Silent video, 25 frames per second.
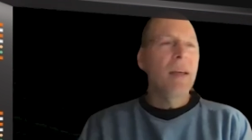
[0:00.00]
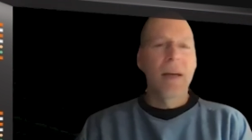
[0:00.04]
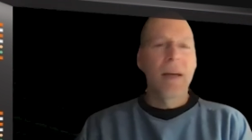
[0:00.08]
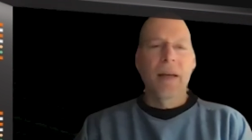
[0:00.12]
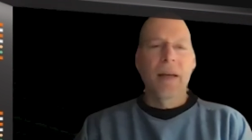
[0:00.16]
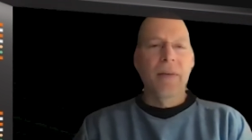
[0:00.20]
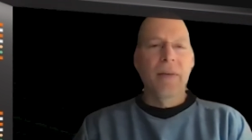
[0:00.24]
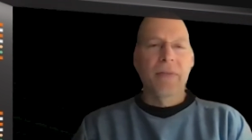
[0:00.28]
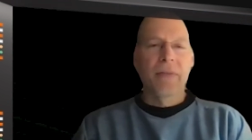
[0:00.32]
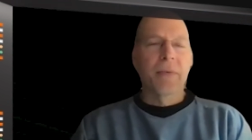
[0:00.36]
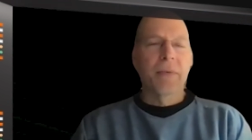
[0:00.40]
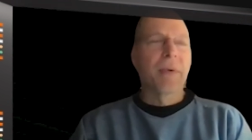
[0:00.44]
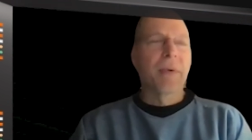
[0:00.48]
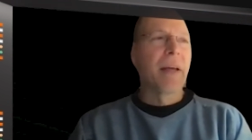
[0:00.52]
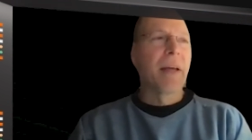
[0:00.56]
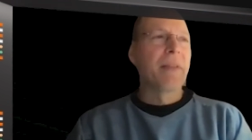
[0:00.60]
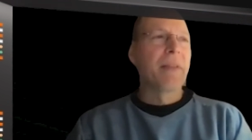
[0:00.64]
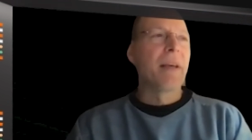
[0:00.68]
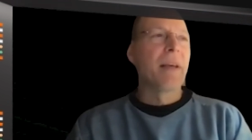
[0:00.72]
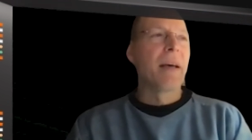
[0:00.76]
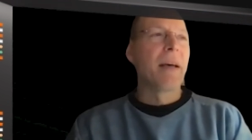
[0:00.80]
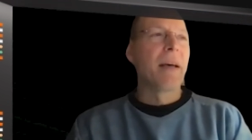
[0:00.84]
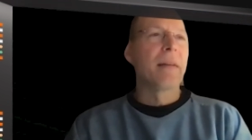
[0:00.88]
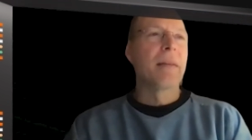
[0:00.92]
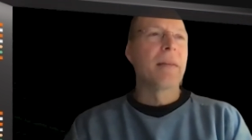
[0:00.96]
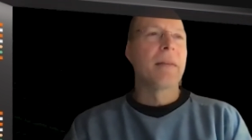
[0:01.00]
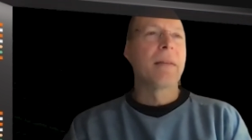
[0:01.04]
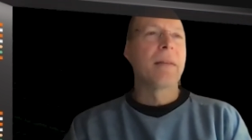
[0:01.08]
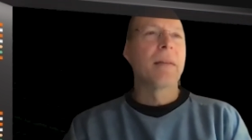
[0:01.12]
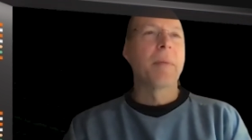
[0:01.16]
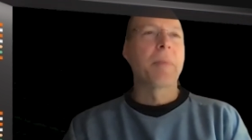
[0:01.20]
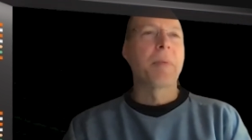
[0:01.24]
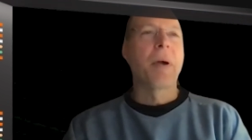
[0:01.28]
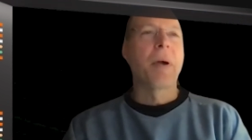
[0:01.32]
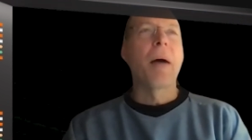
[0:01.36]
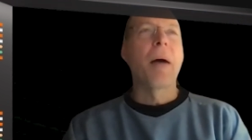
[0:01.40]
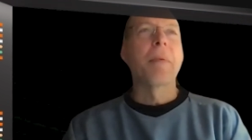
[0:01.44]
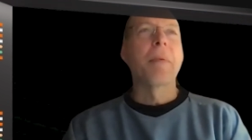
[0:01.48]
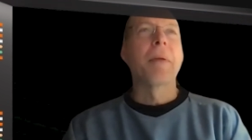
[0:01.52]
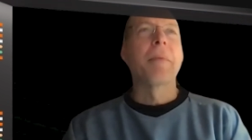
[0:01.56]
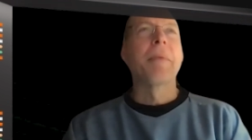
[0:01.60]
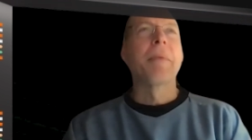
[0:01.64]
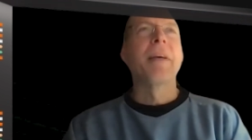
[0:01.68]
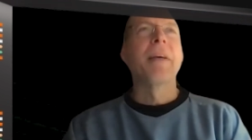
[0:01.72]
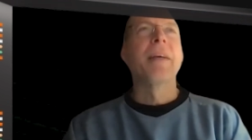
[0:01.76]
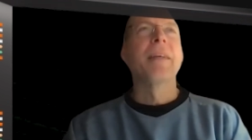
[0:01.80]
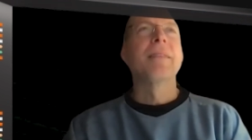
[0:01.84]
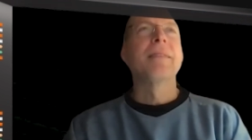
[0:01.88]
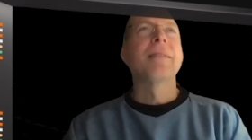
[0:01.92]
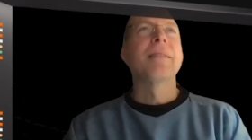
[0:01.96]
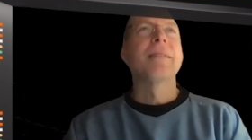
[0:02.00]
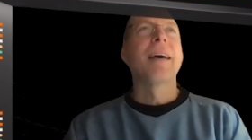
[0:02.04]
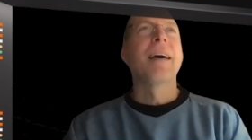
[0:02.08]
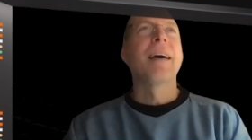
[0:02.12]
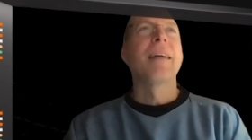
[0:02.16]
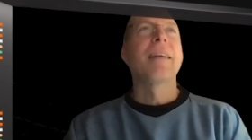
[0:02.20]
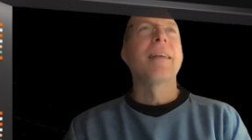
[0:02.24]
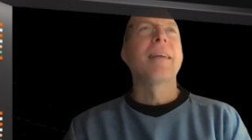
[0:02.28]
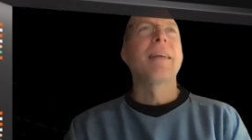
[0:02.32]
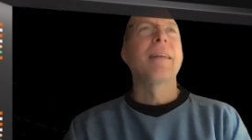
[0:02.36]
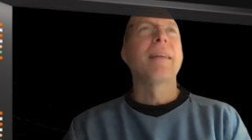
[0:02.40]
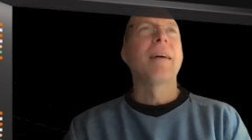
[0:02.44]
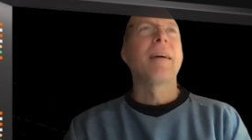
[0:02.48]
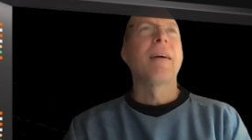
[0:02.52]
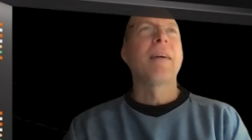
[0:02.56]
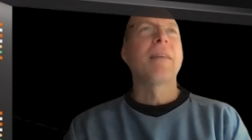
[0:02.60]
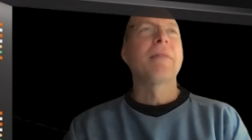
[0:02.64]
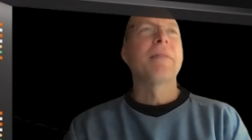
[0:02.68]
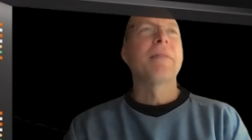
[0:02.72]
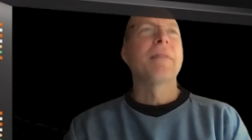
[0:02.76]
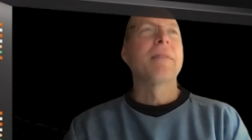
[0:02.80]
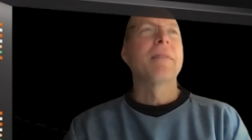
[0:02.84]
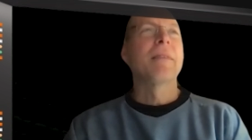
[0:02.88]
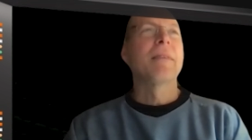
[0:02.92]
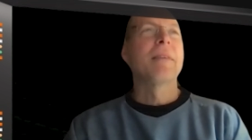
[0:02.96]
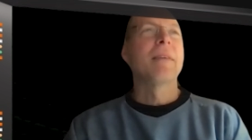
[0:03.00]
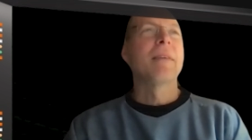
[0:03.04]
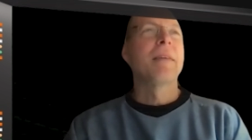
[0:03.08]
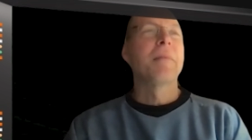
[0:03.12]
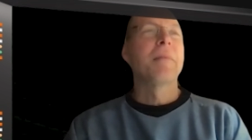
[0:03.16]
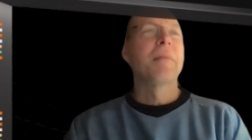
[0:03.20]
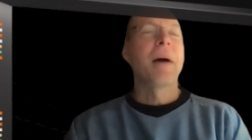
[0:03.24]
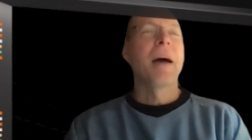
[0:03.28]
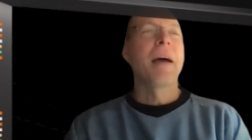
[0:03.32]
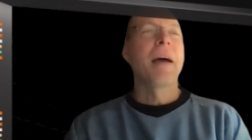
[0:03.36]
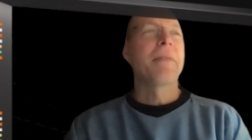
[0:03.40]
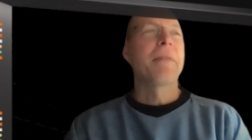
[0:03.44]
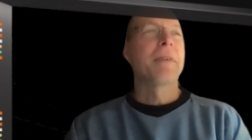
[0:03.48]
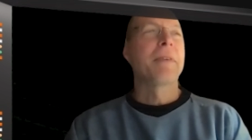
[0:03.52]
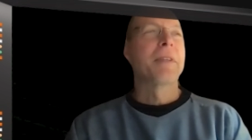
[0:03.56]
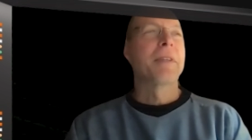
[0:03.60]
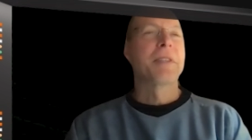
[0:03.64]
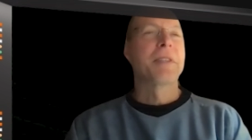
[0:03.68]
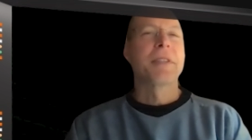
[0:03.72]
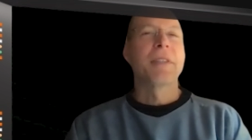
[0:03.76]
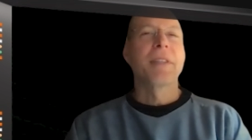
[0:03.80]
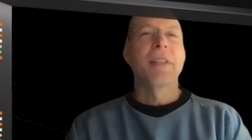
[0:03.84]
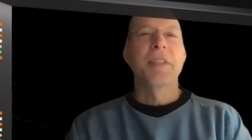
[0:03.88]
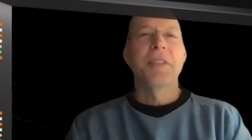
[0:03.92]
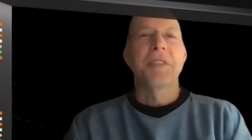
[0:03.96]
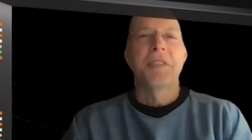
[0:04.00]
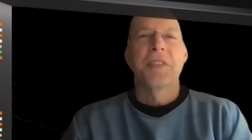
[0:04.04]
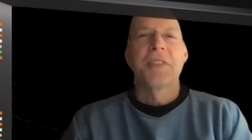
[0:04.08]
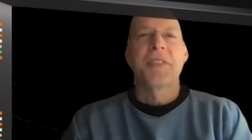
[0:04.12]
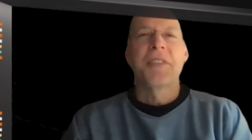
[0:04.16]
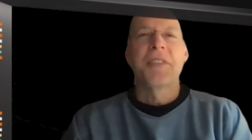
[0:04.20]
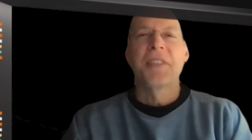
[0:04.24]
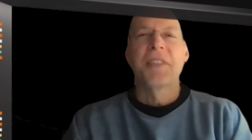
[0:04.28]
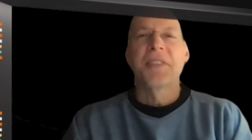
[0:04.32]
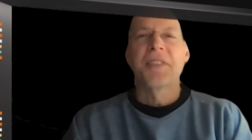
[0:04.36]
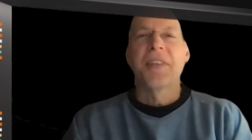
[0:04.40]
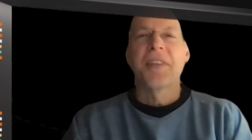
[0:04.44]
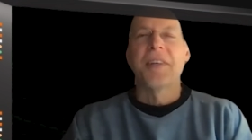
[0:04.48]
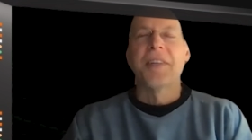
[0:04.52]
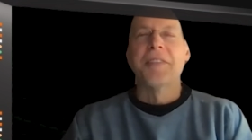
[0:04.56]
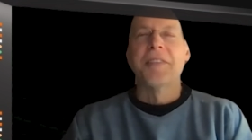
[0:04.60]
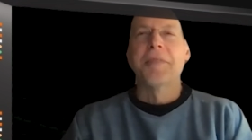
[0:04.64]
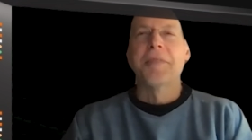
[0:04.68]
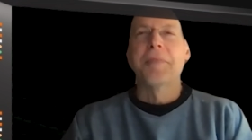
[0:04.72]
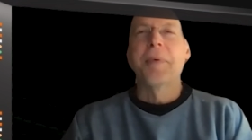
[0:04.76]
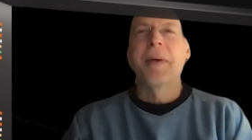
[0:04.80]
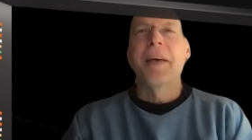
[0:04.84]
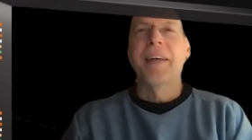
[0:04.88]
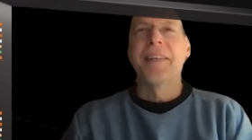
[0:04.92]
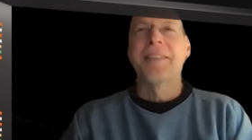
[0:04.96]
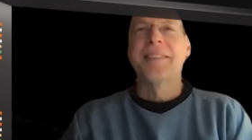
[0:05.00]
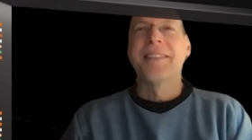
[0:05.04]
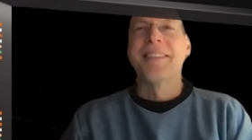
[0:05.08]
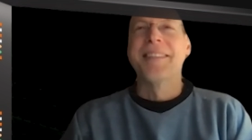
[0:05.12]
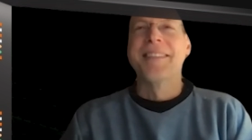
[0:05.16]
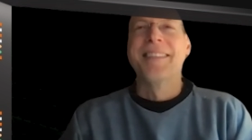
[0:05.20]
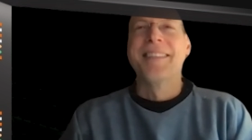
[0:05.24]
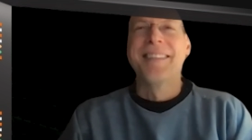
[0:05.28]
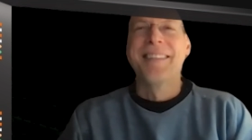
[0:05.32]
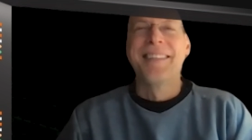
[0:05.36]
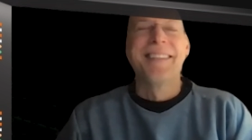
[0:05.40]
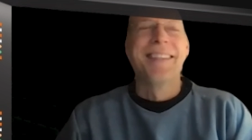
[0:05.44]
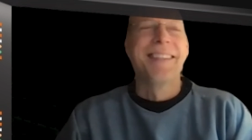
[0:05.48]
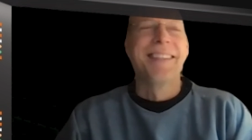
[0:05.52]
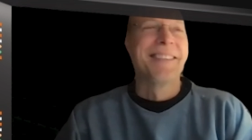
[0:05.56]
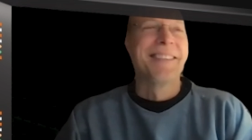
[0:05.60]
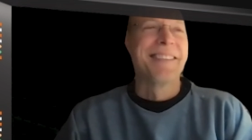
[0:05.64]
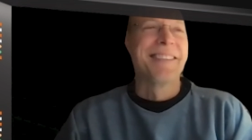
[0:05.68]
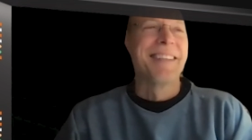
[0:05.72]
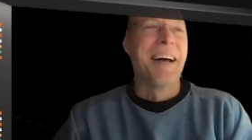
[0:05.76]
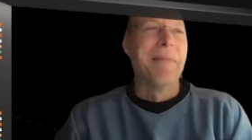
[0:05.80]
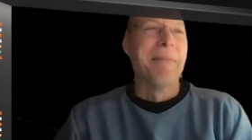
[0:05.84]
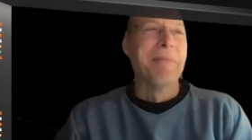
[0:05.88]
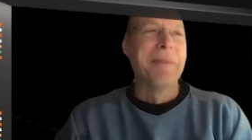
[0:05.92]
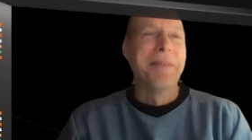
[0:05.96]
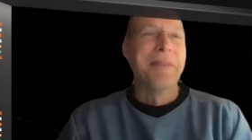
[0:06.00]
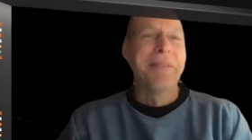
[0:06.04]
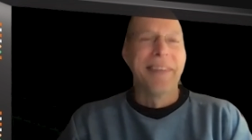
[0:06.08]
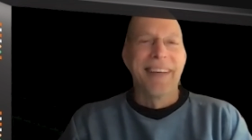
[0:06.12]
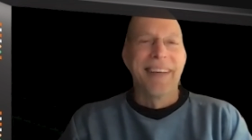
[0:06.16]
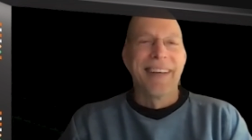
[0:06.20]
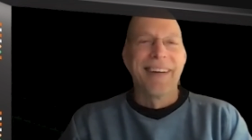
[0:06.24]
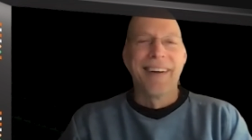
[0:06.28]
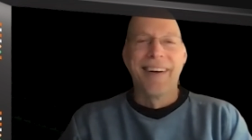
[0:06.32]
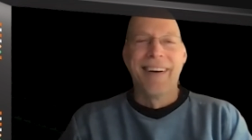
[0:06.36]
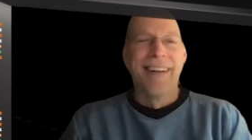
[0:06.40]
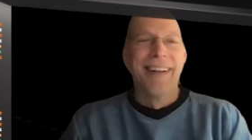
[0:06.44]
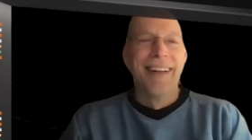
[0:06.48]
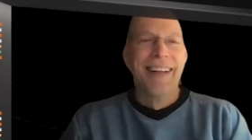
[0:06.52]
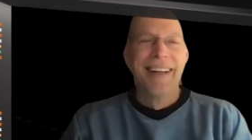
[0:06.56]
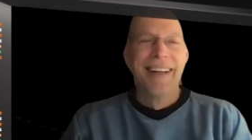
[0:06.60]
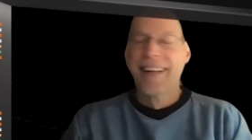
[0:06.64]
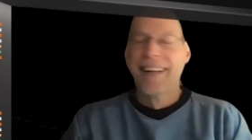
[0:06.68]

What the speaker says: I even read that the problem is that in my version, it just sits there in space. It's not moving at all.